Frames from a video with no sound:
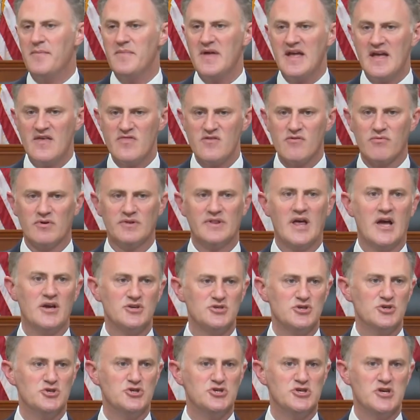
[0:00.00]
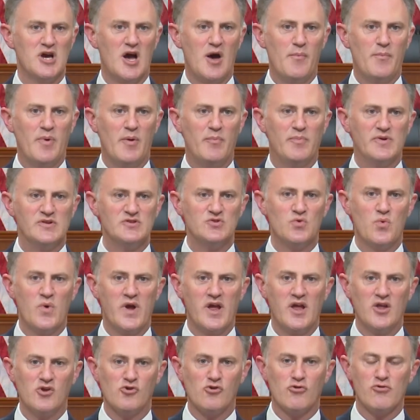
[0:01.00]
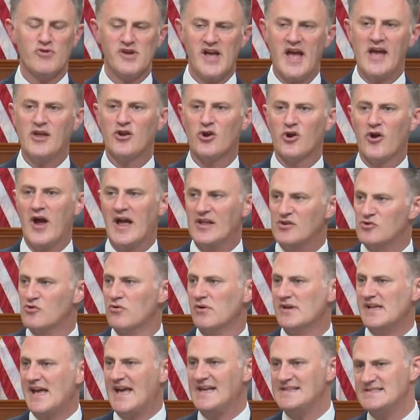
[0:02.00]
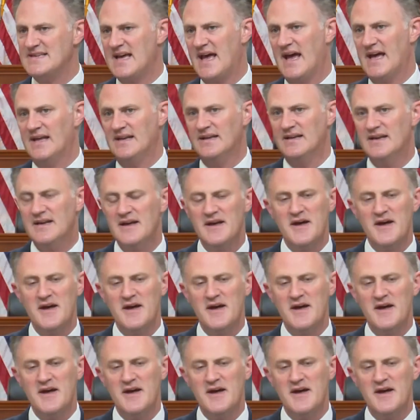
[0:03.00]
in the relationship between creator and created.